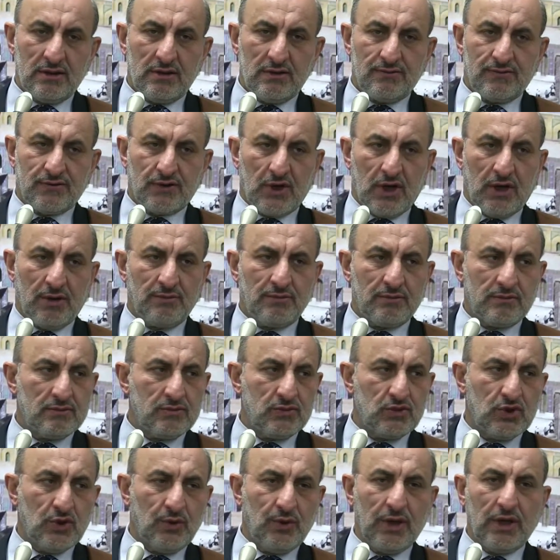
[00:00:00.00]
from
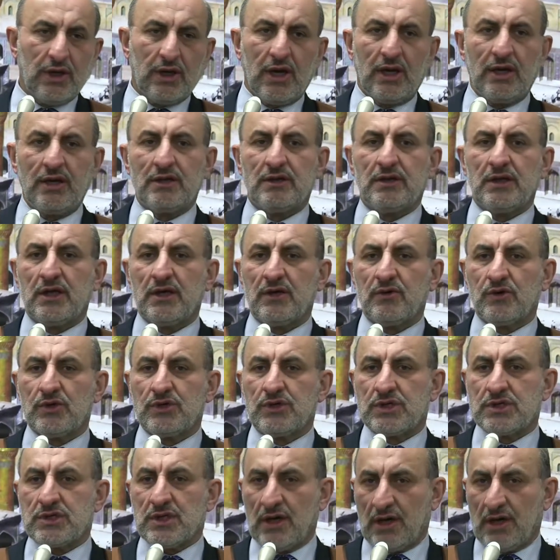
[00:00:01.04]
doing anything which is